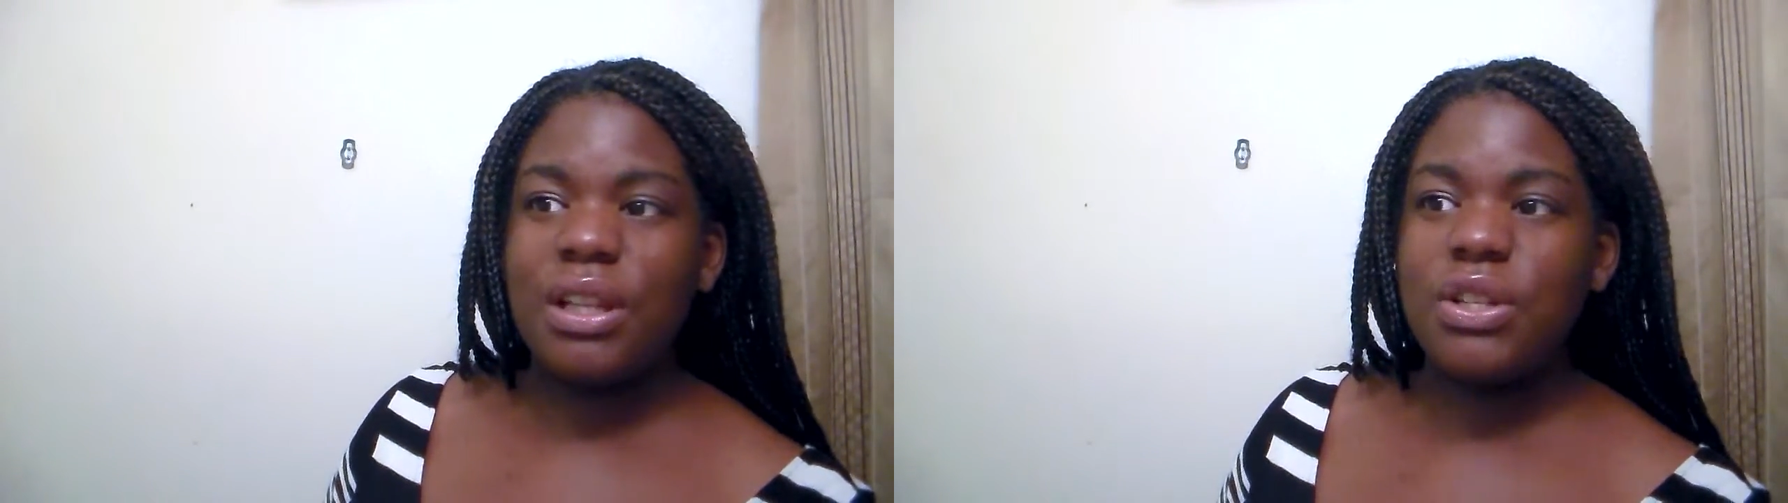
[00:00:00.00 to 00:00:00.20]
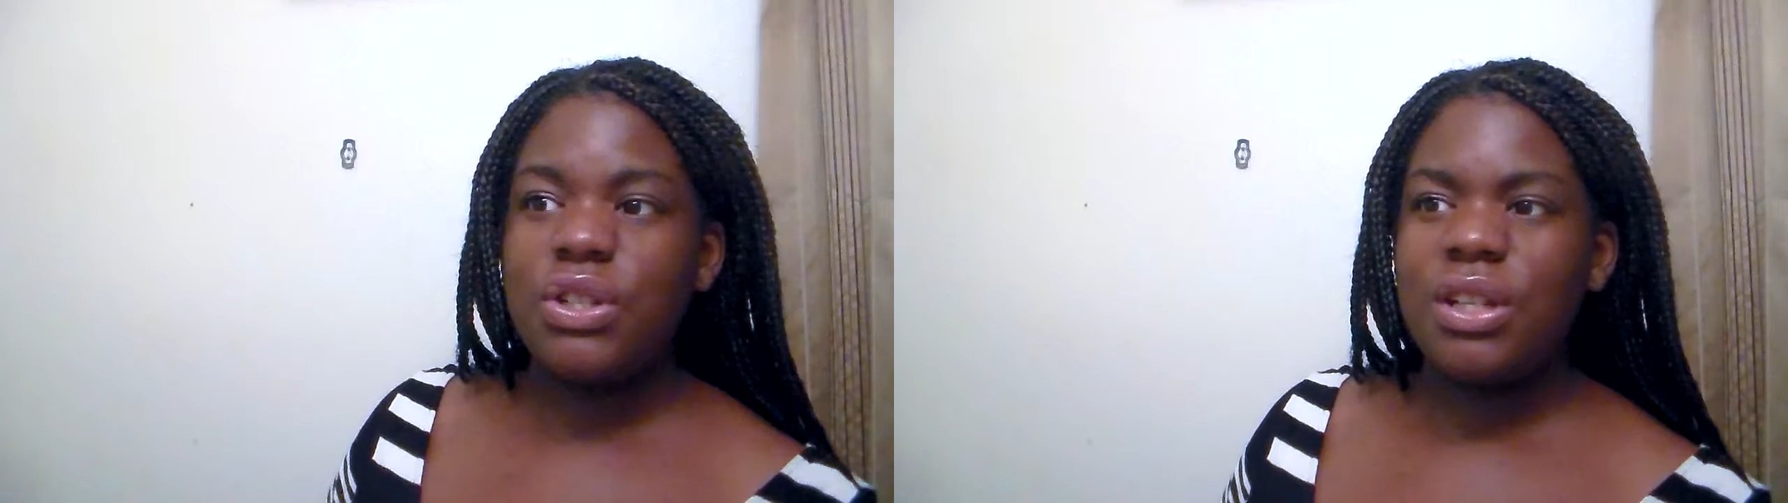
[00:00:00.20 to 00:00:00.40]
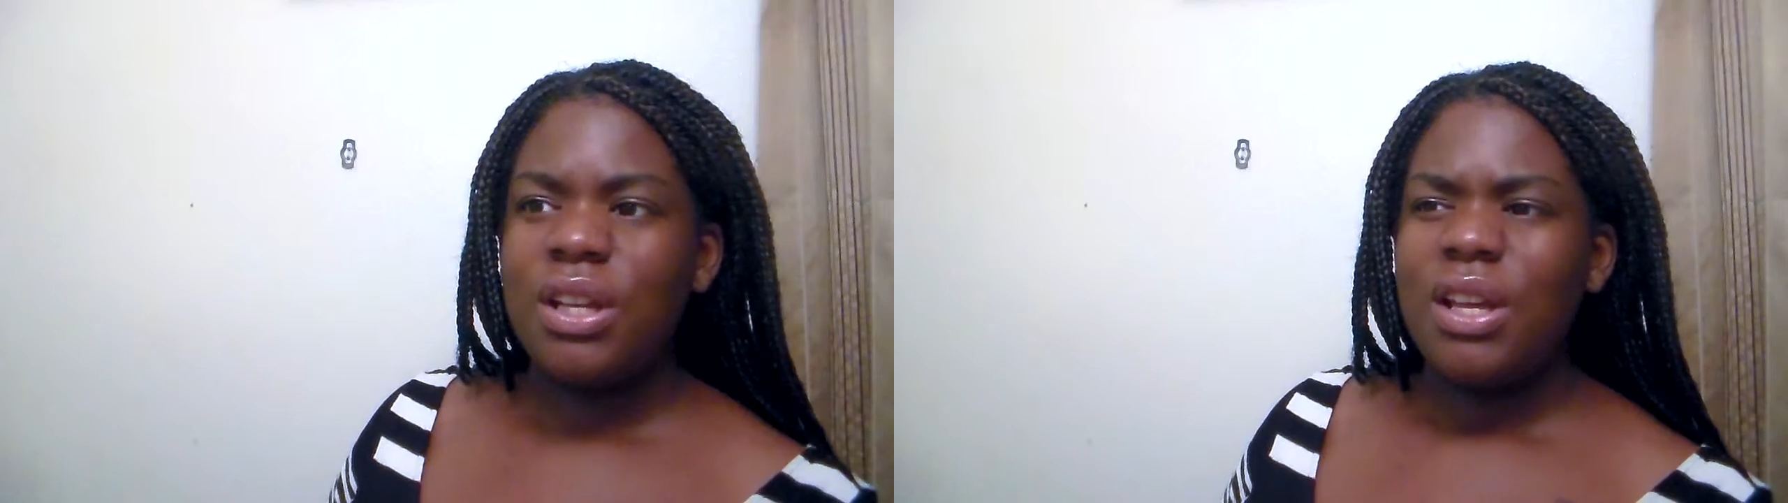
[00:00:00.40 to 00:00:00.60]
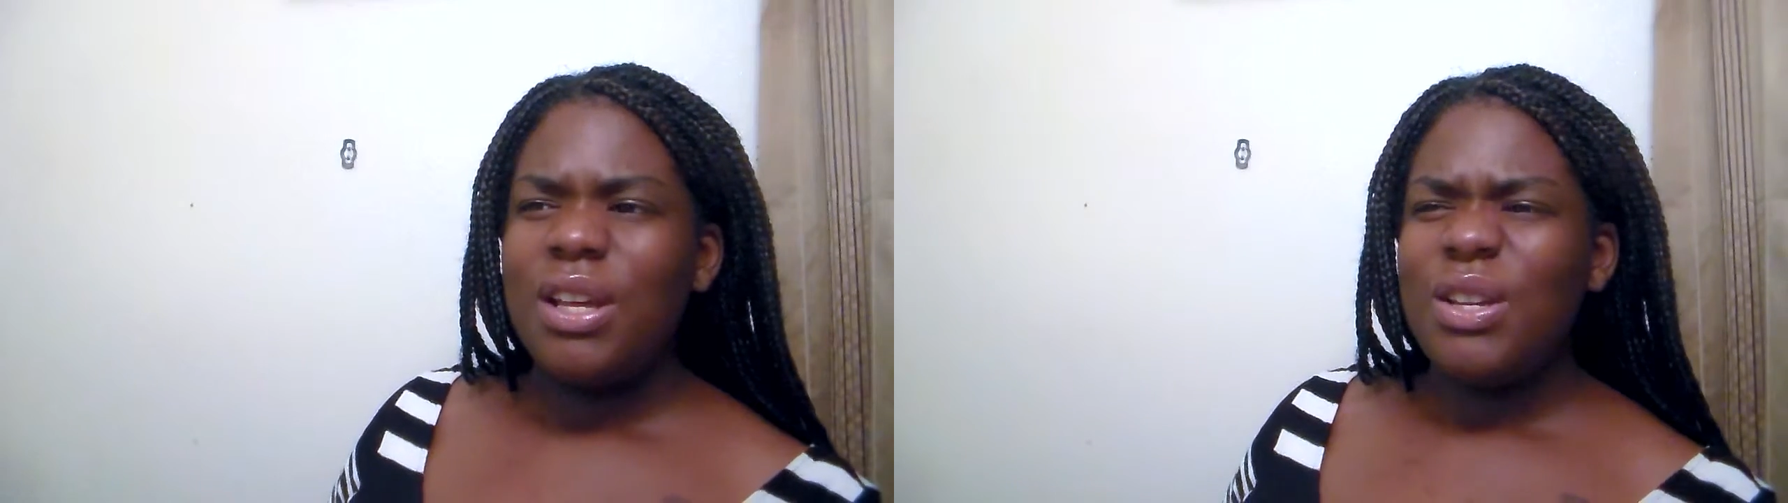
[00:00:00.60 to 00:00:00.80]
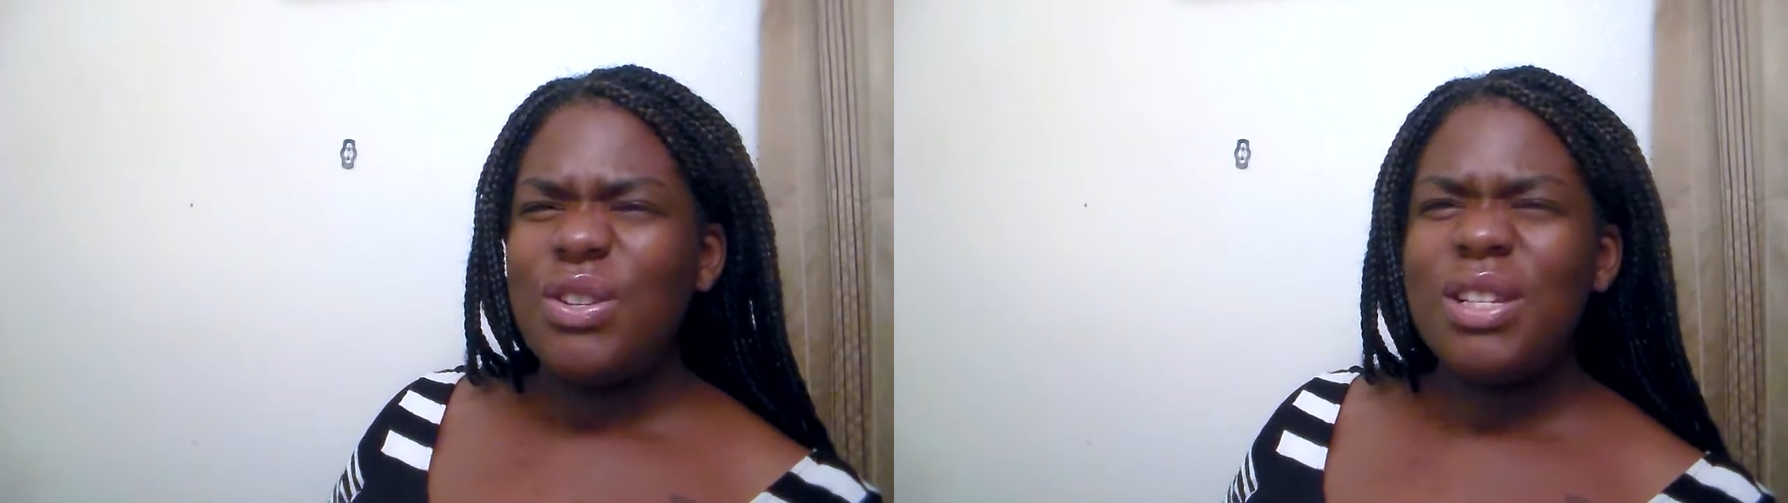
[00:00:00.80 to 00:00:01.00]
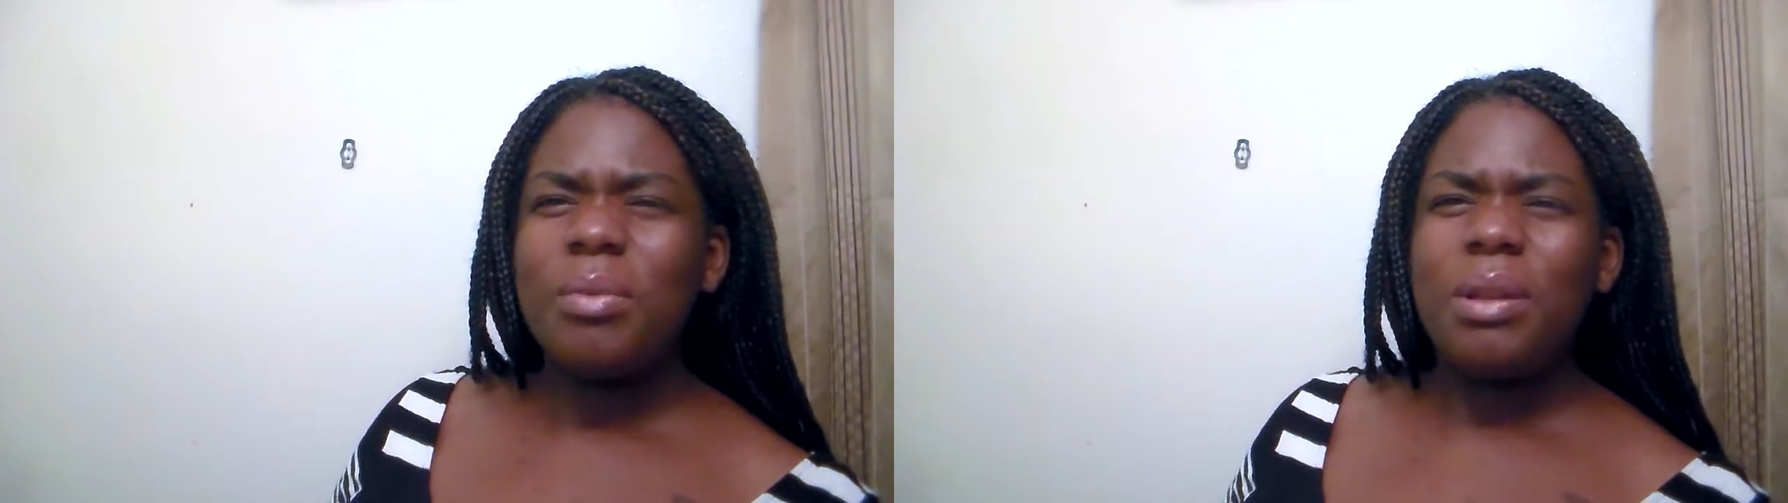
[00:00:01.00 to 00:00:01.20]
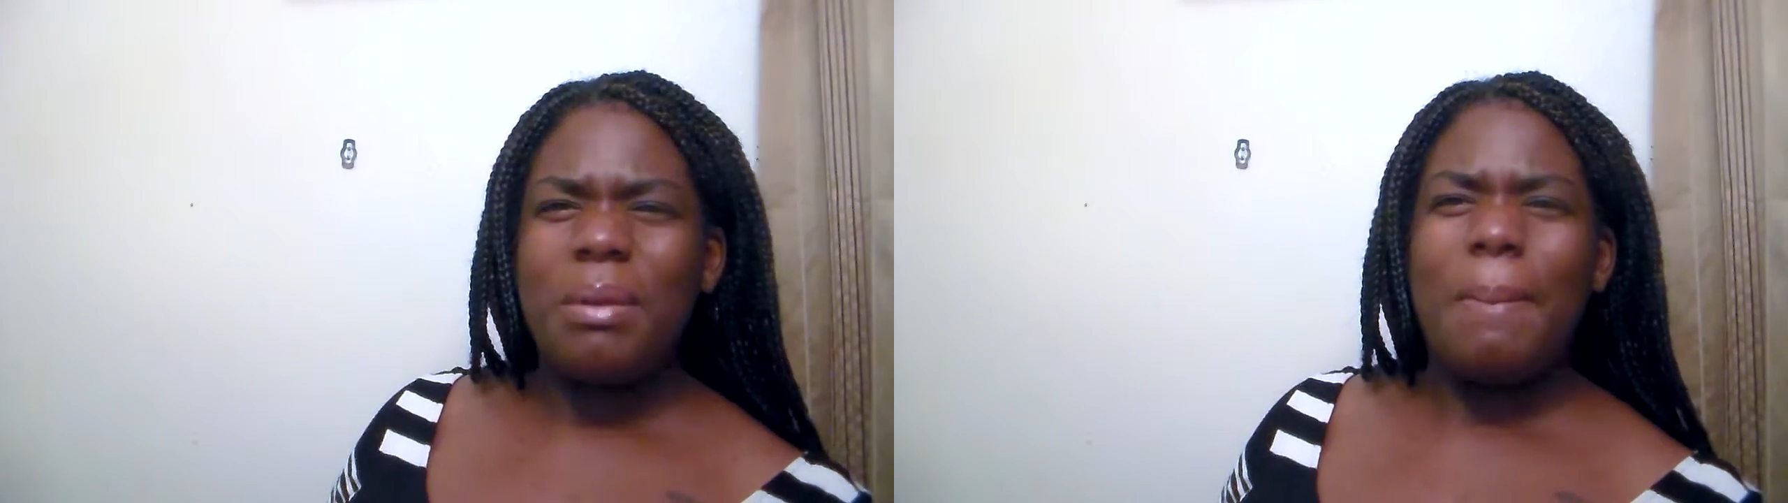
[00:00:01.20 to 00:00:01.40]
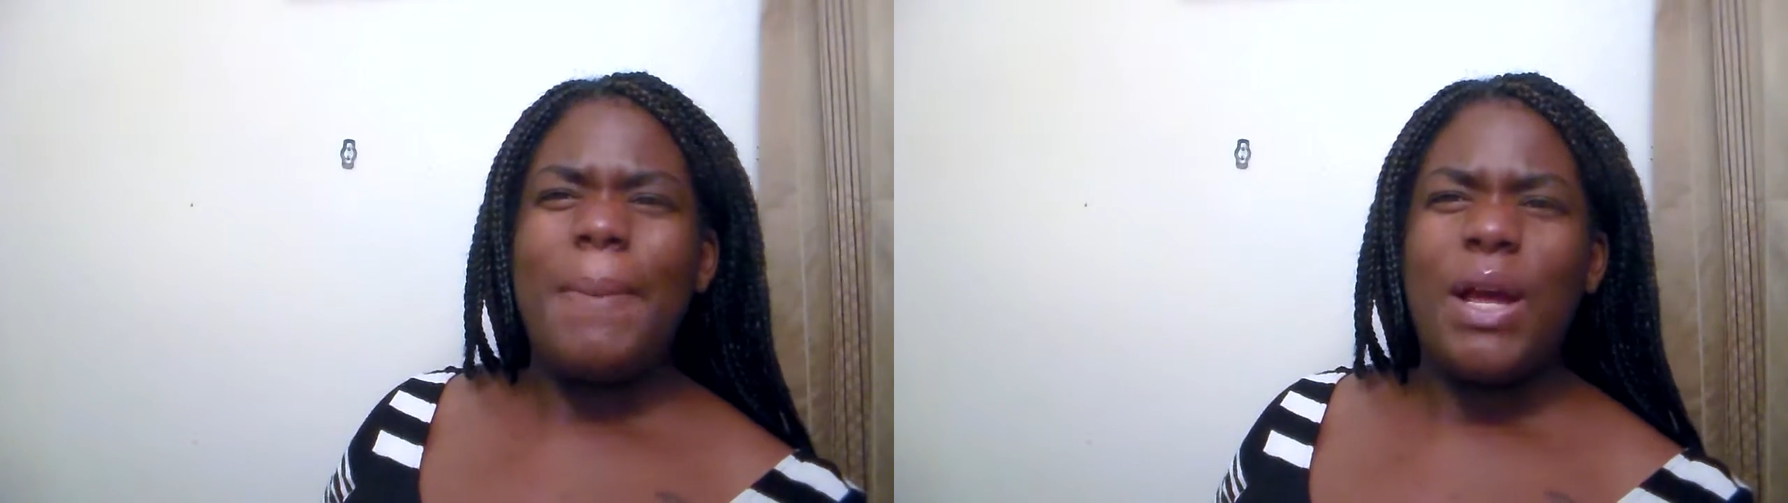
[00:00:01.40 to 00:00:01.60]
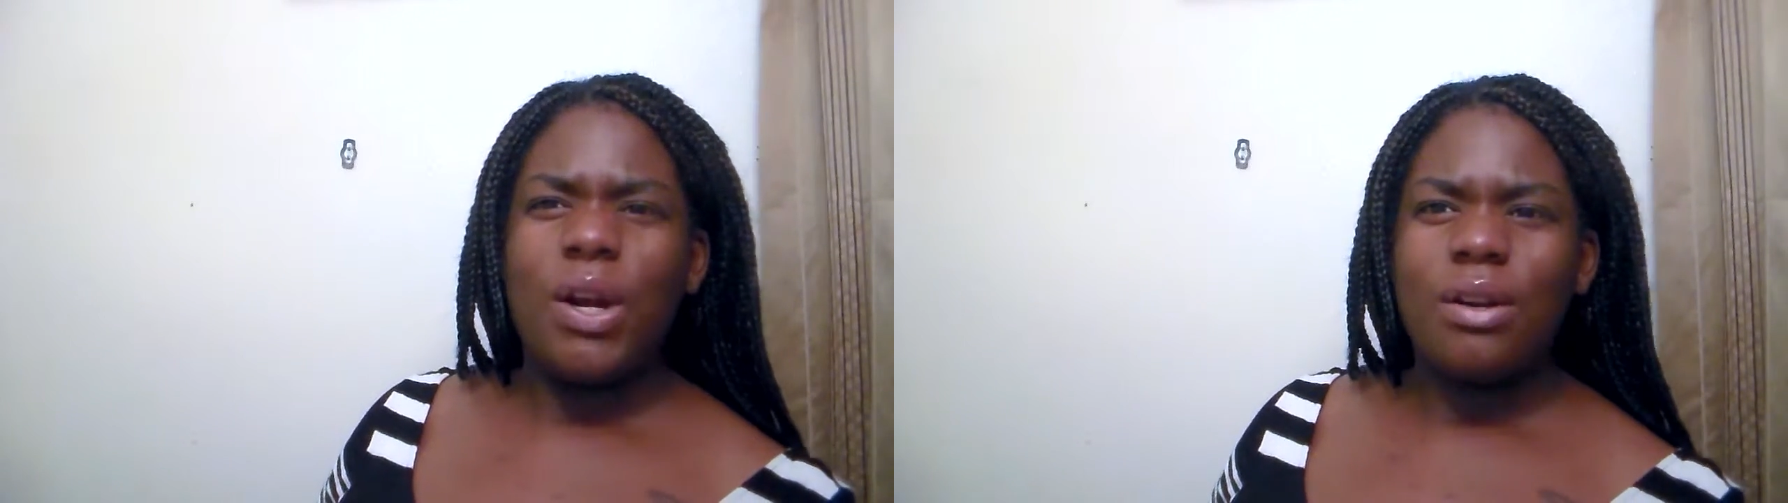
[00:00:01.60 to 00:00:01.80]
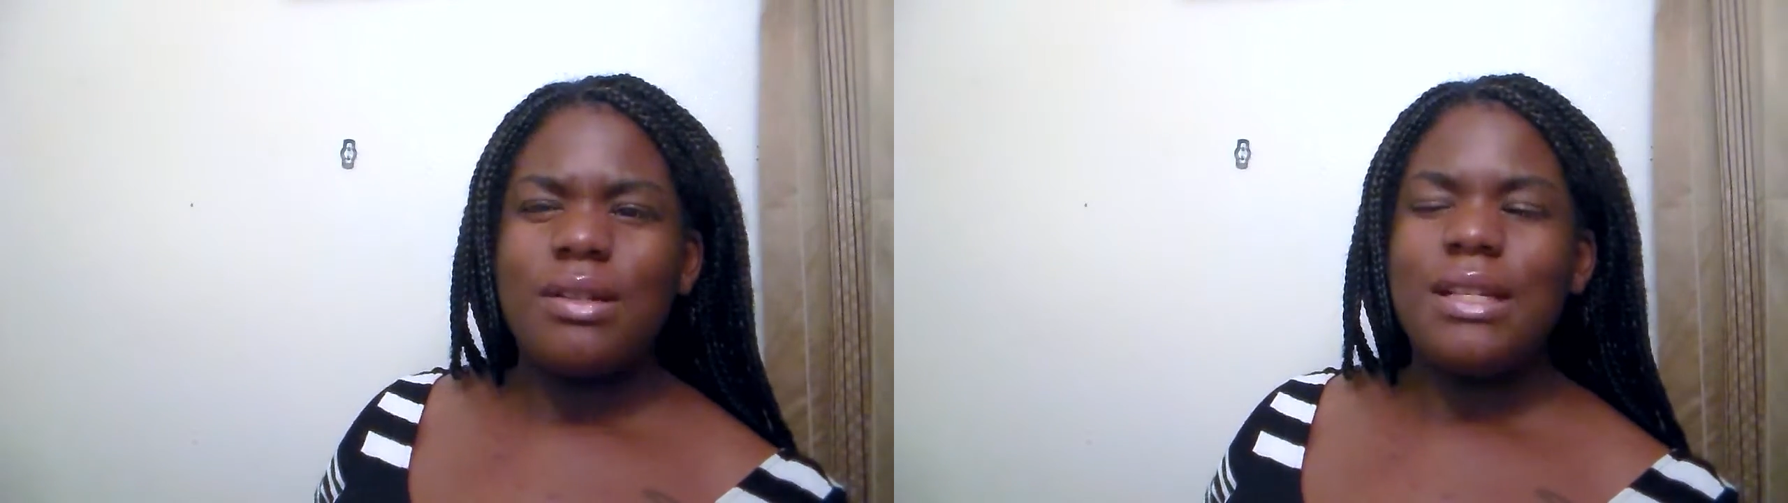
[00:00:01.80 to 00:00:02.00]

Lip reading: Lunch, usually I'm a little bit better.